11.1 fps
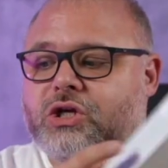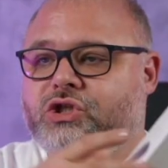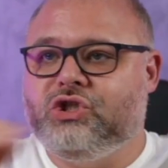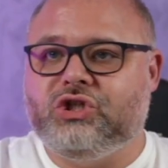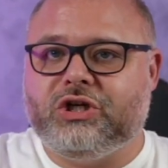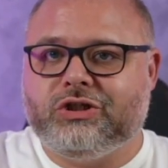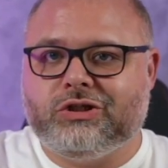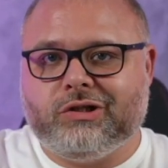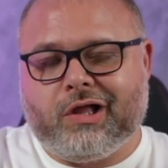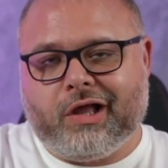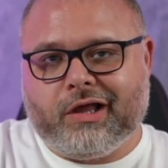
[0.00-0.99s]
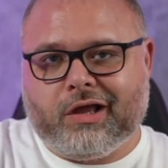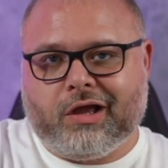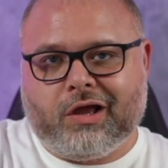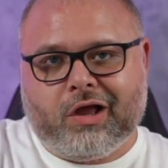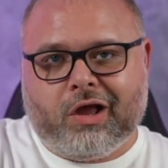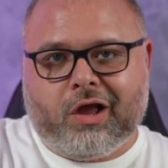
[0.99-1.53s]
just like
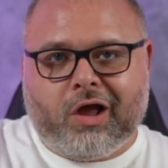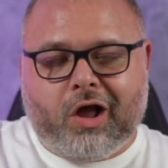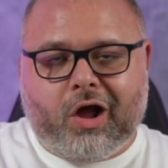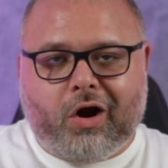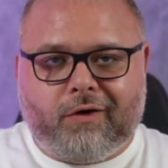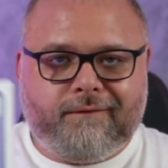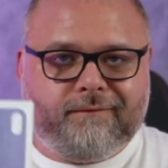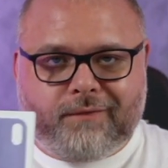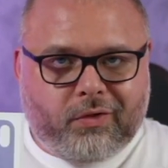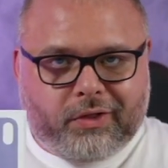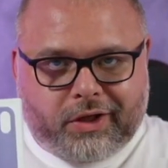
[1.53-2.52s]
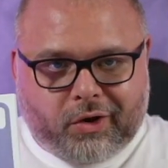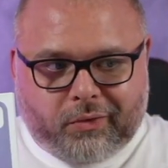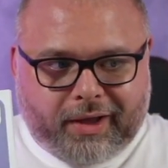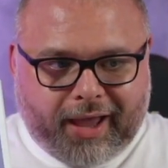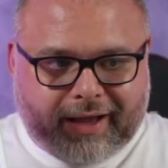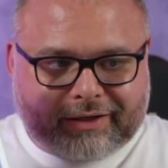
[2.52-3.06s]
our folio
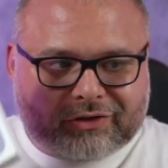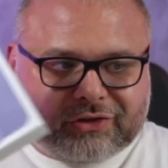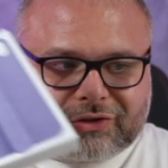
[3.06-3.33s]
case.